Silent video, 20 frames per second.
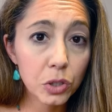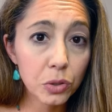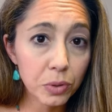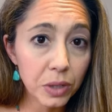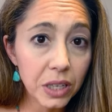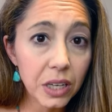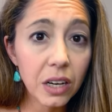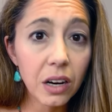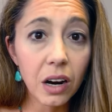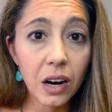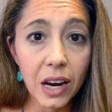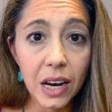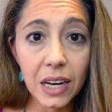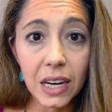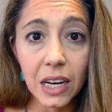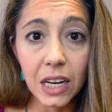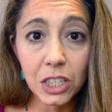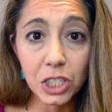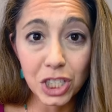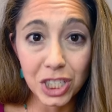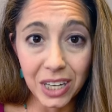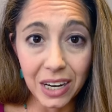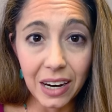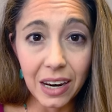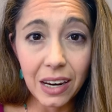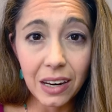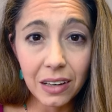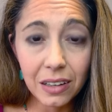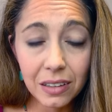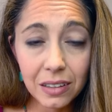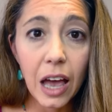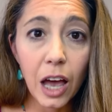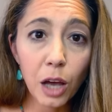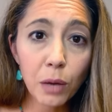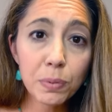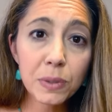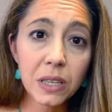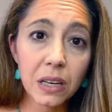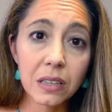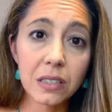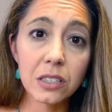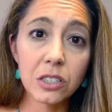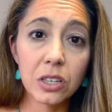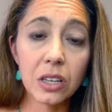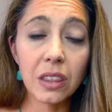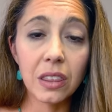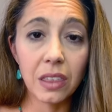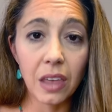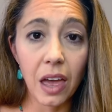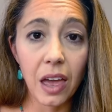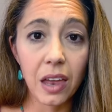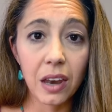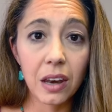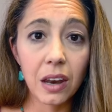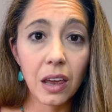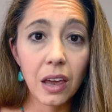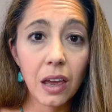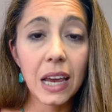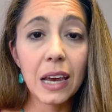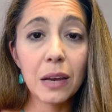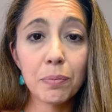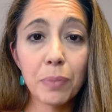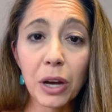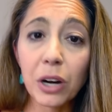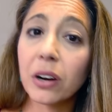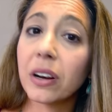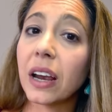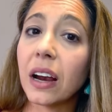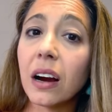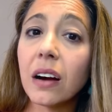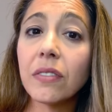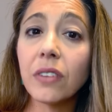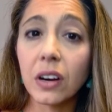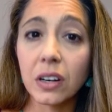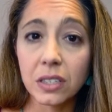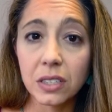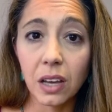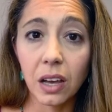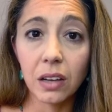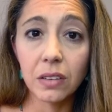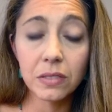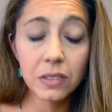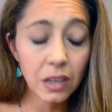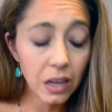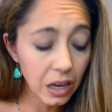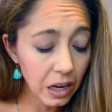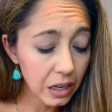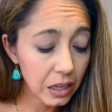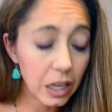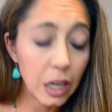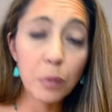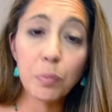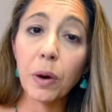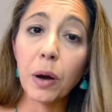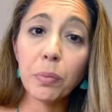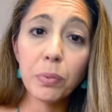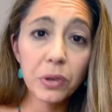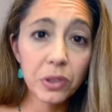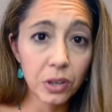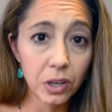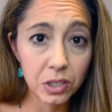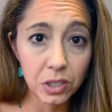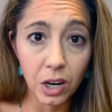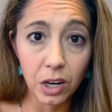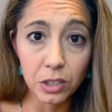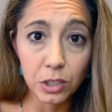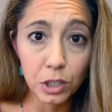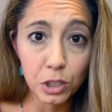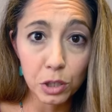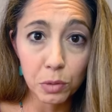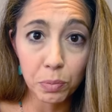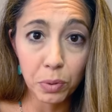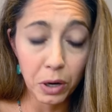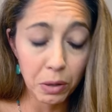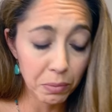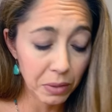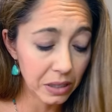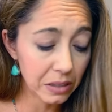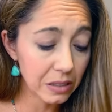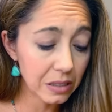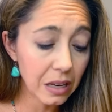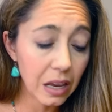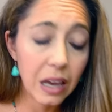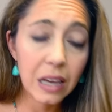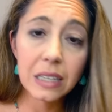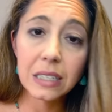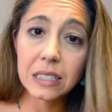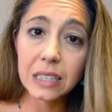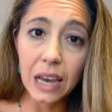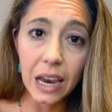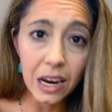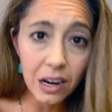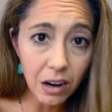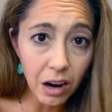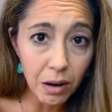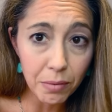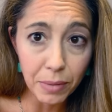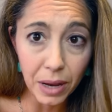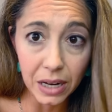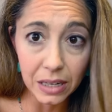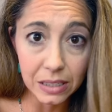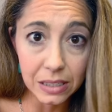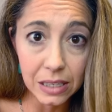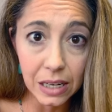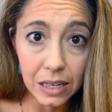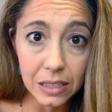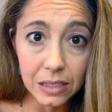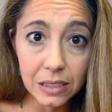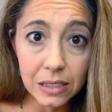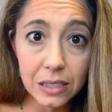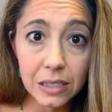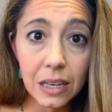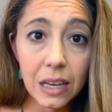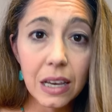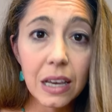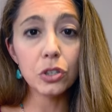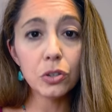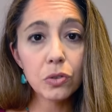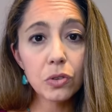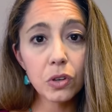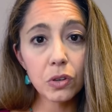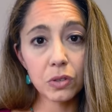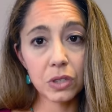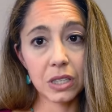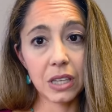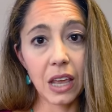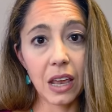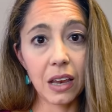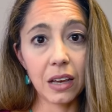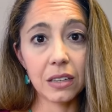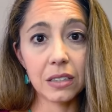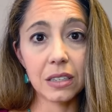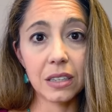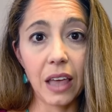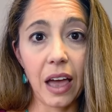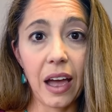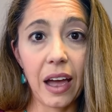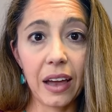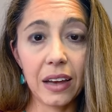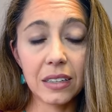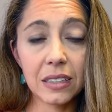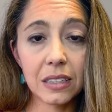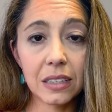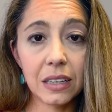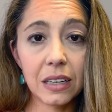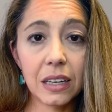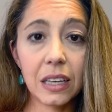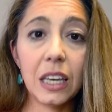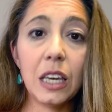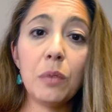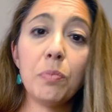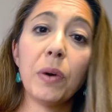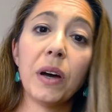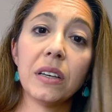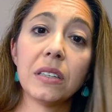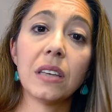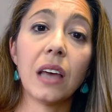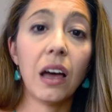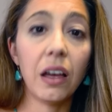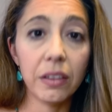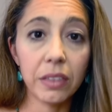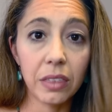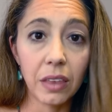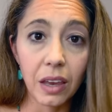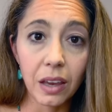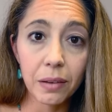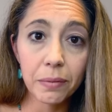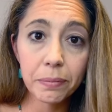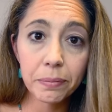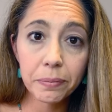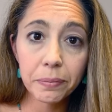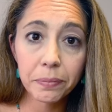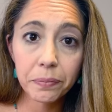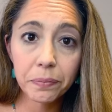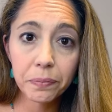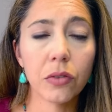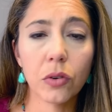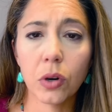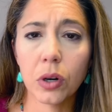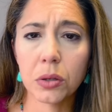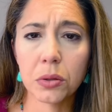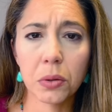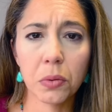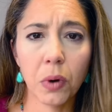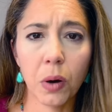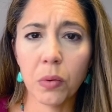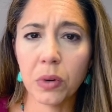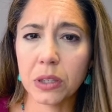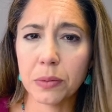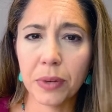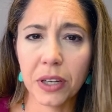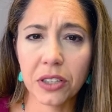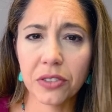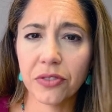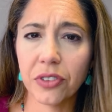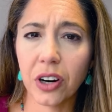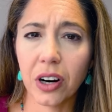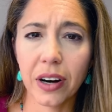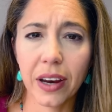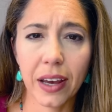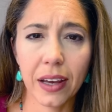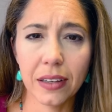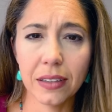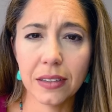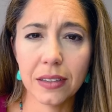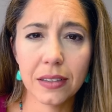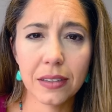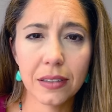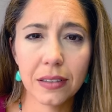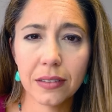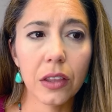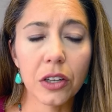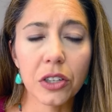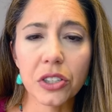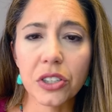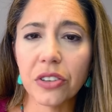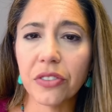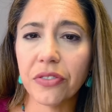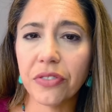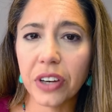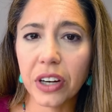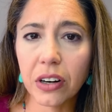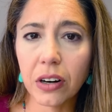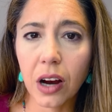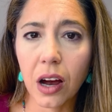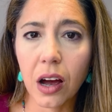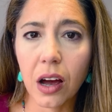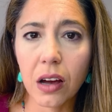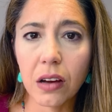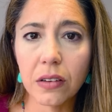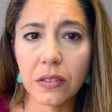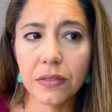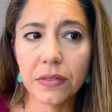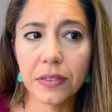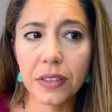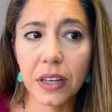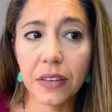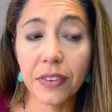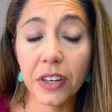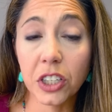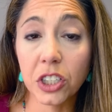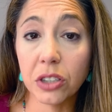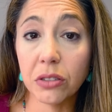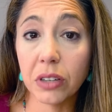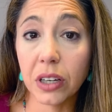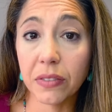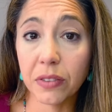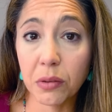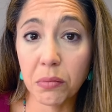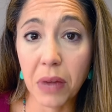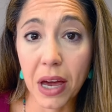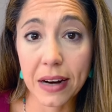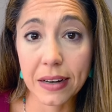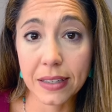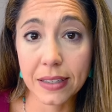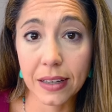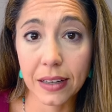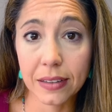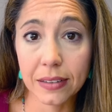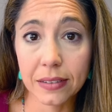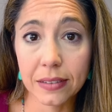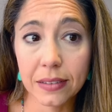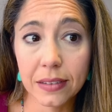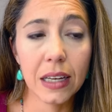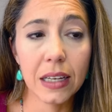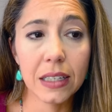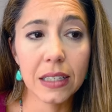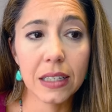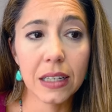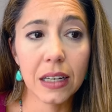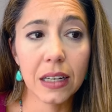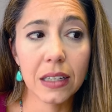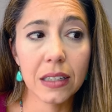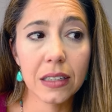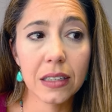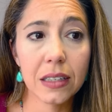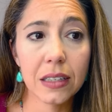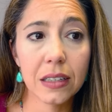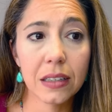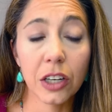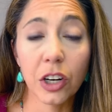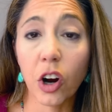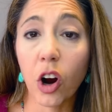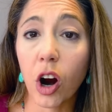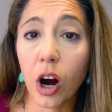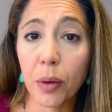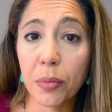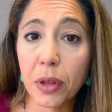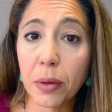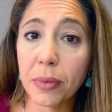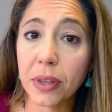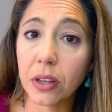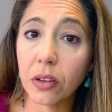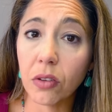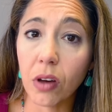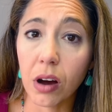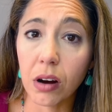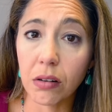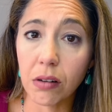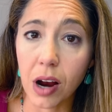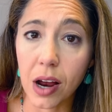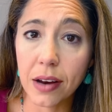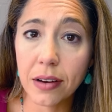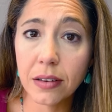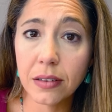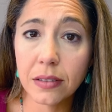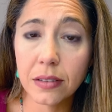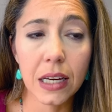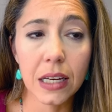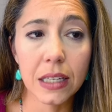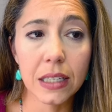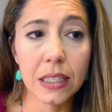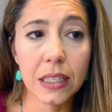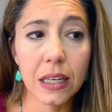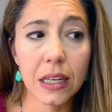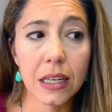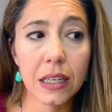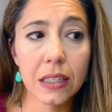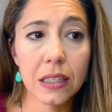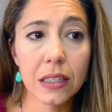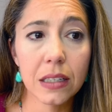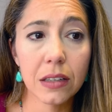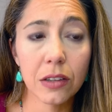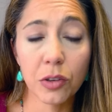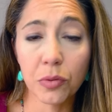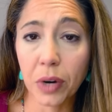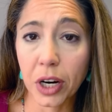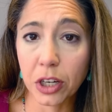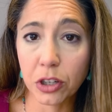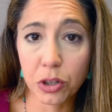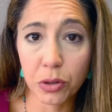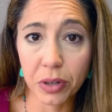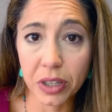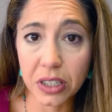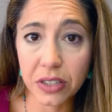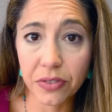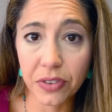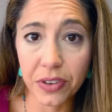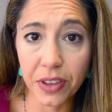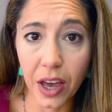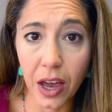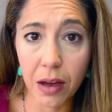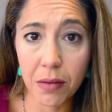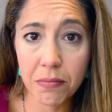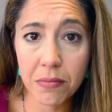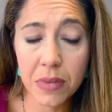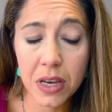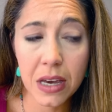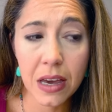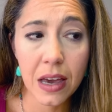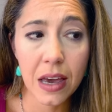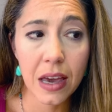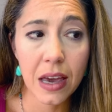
Treating our A D H D helps us to then take better care of ourselves, keep up with our doctor's appointments, take our medicines, do those things that keep us healthy. Of course, we want what's best for our kids. There's the fear of, if I do give them medicine, is it gonna harm them in the long run? Is it the right choice for them?